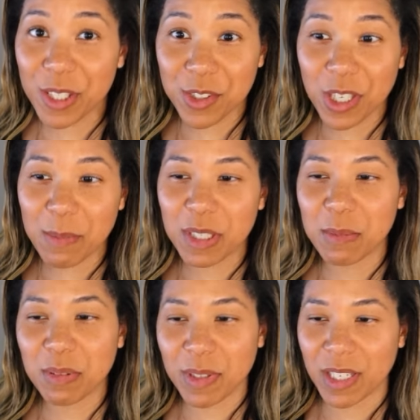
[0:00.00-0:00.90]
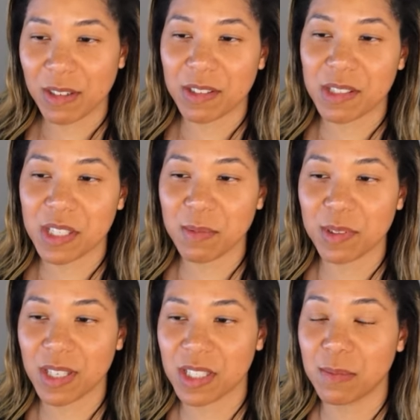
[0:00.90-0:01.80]
job on implementing our accessible
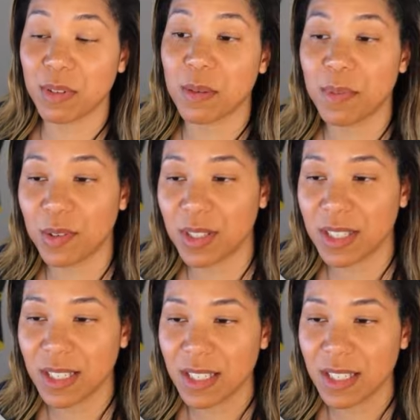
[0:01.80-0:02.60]
text input component.